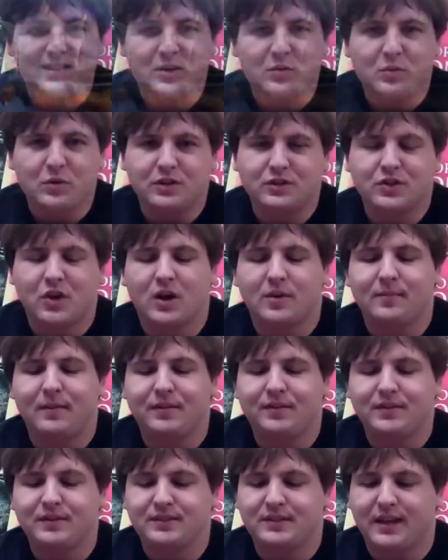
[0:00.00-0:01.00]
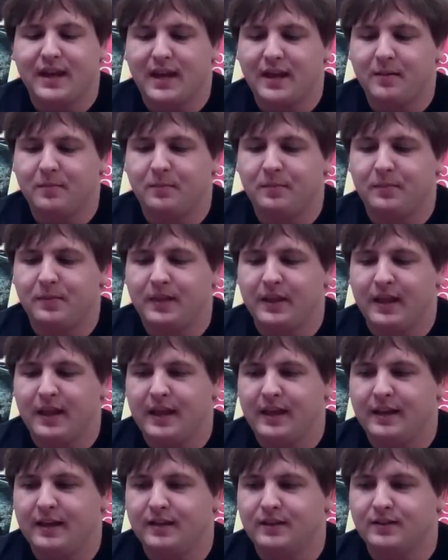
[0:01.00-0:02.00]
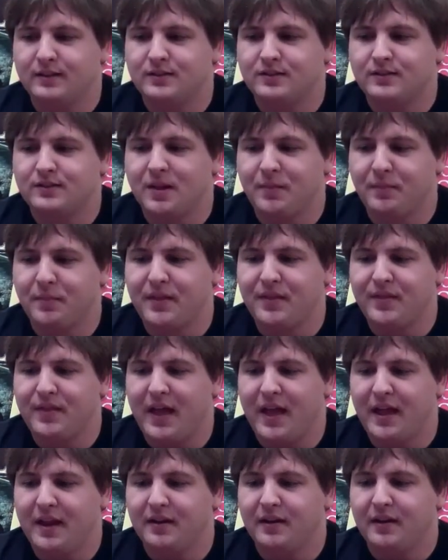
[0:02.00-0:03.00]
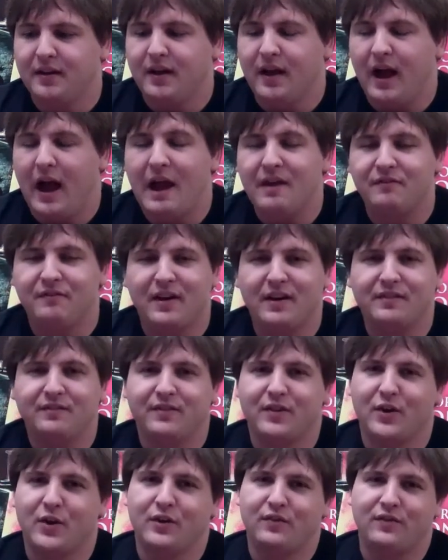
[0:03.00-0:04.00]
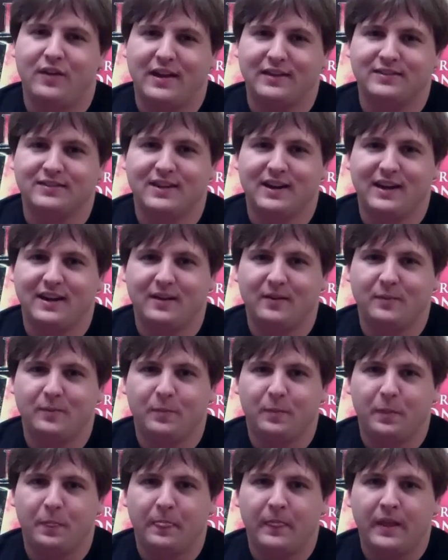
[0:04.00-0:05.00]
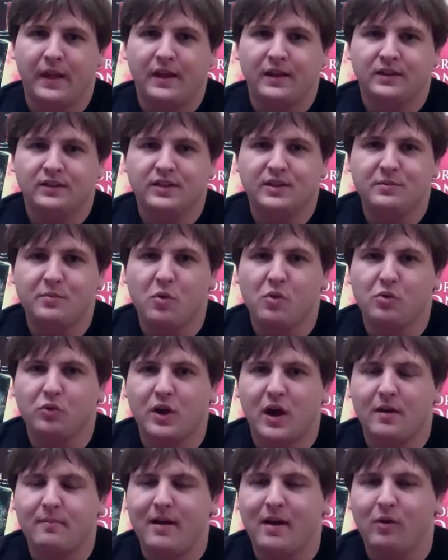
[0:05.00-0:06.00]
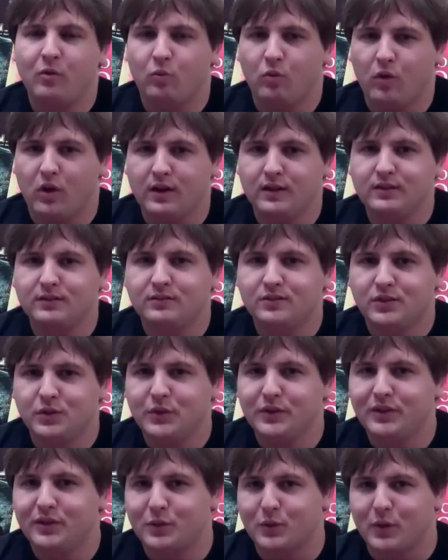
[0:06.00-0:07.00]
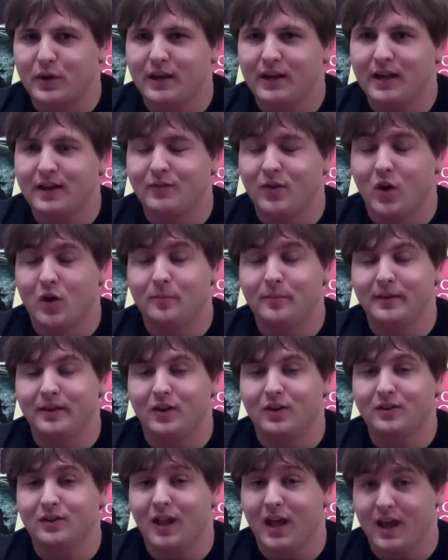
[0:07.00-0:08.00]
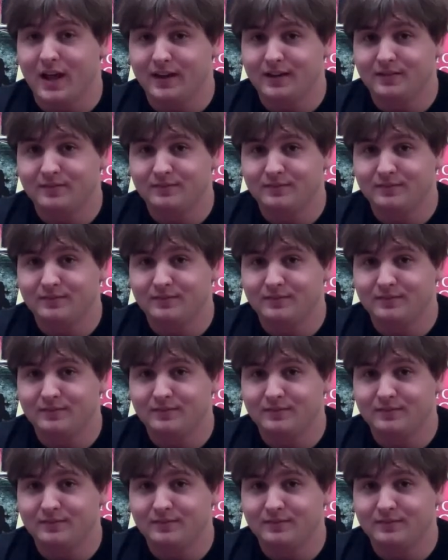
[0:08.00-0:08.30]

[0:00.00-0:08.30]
I want to talk about this game is something that I find very fascinating. See, Mortal Kombat 1, 2, and 3 have all been online.